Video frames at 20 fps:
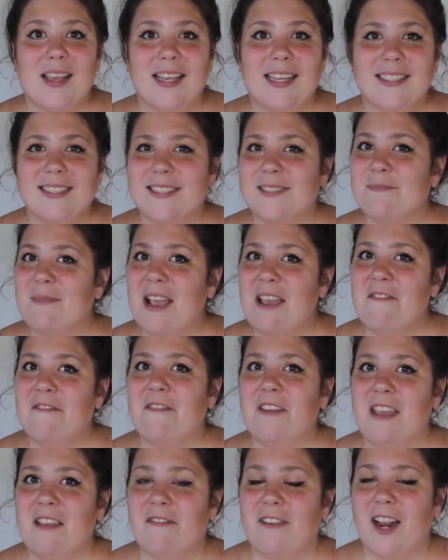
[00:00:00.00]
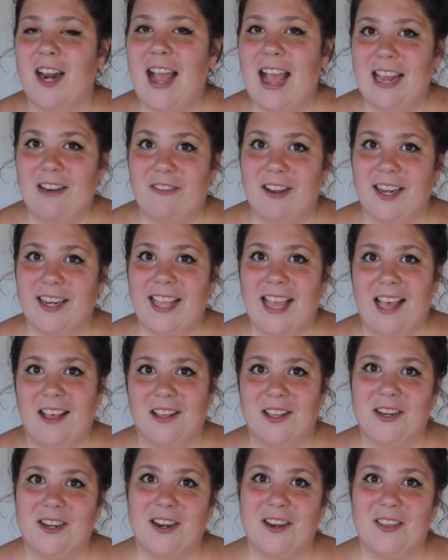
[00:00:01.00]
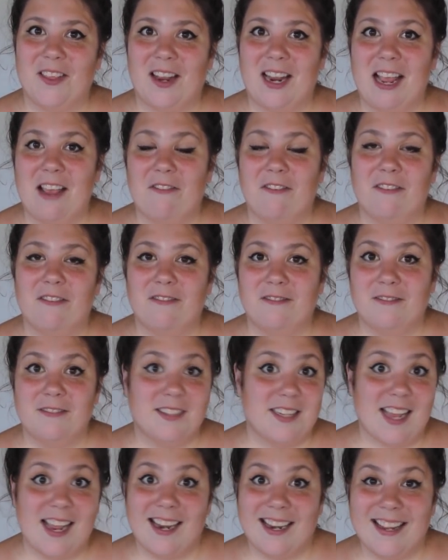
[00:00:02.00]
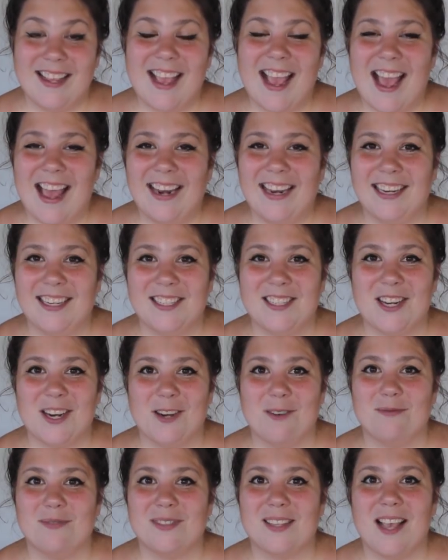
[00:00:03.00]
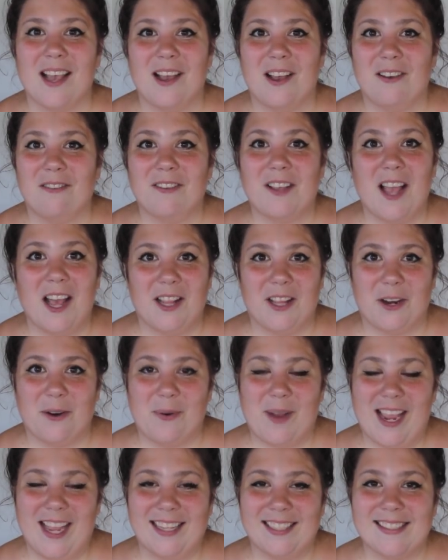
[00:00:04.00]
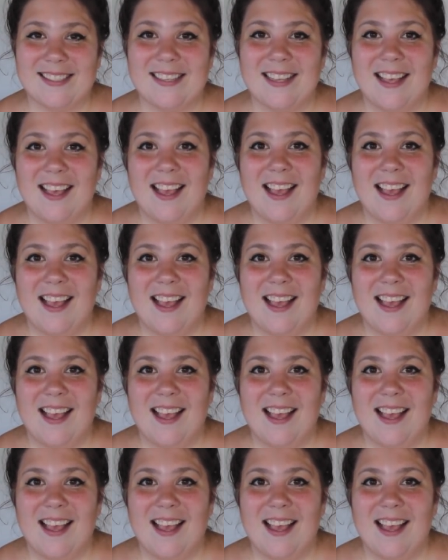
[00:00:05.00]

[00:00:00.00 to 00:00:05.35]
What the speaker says: it's my favorite advent calendar that I've done yet in terms of colorways.